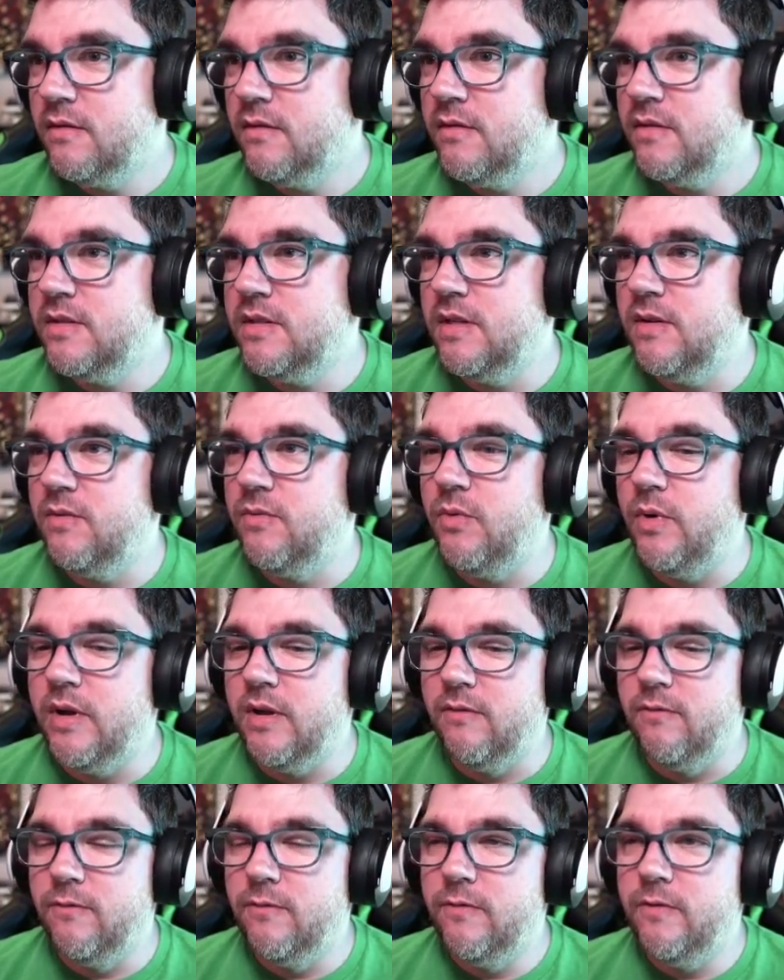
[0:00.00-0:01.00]
see if we
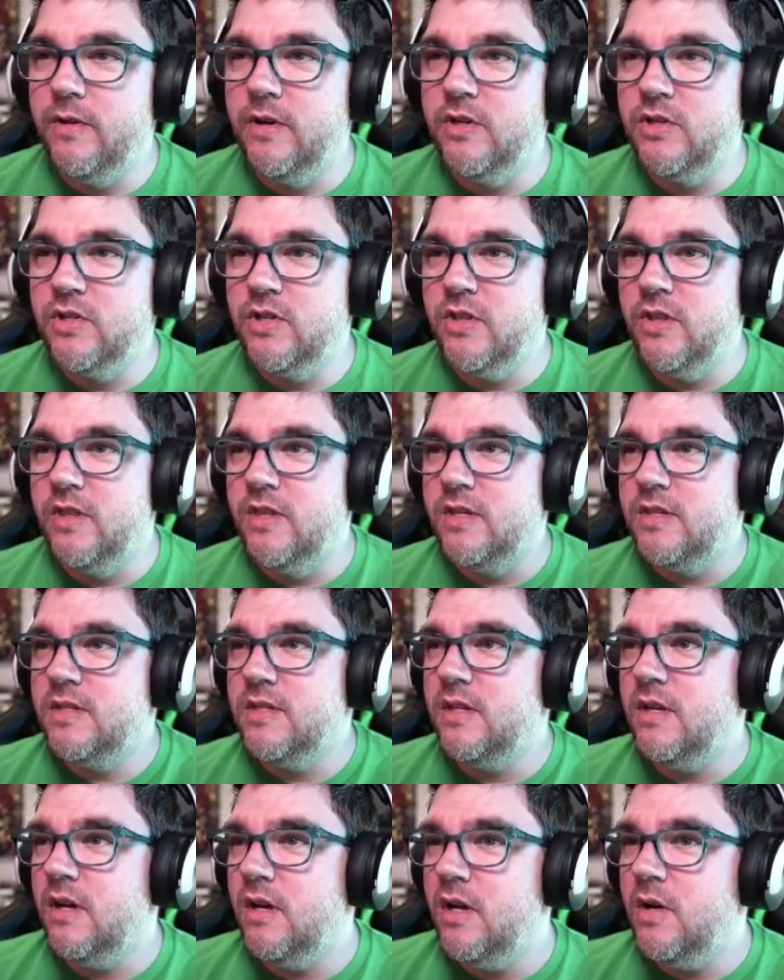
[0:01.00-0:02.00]
can finish
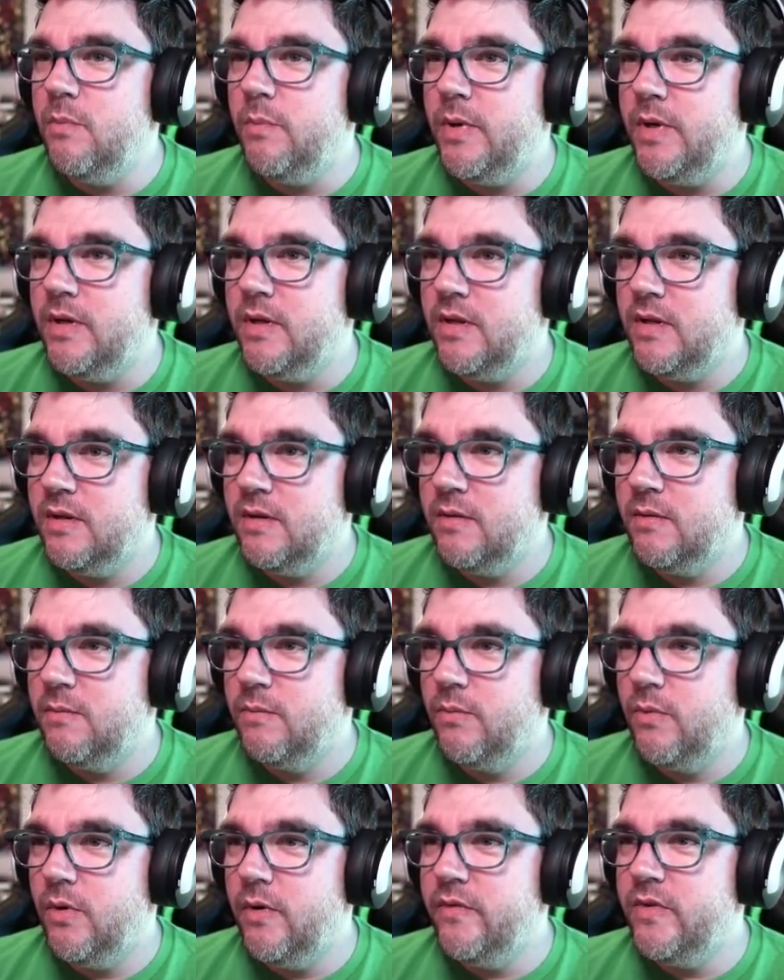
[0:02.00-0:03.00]
this up.
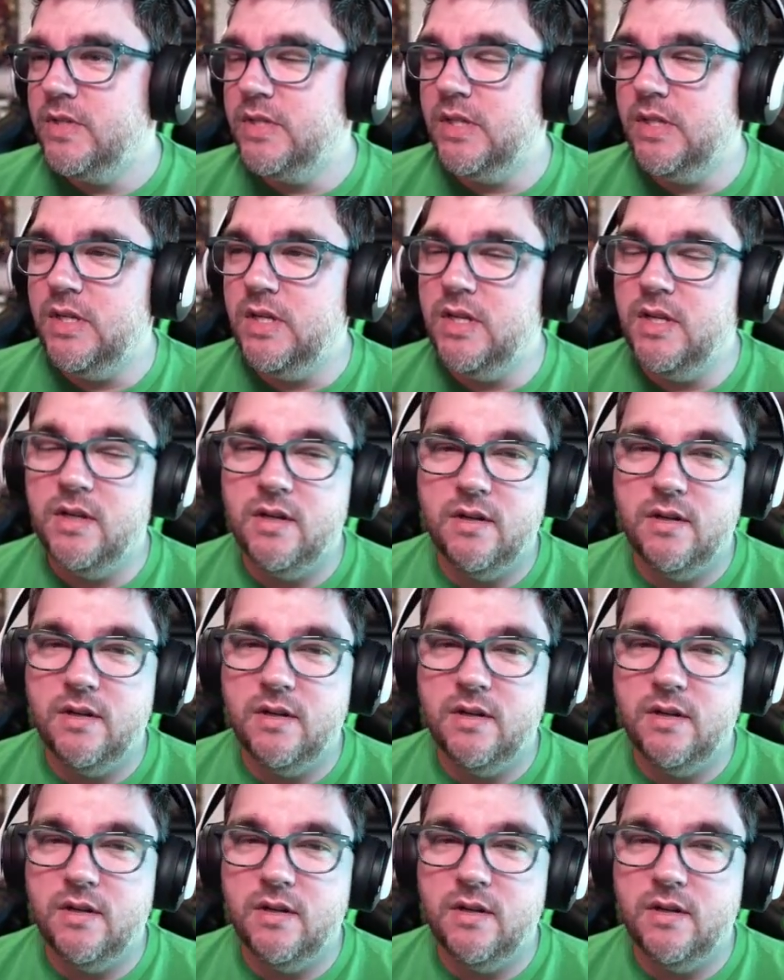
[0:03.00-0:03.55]
Previously,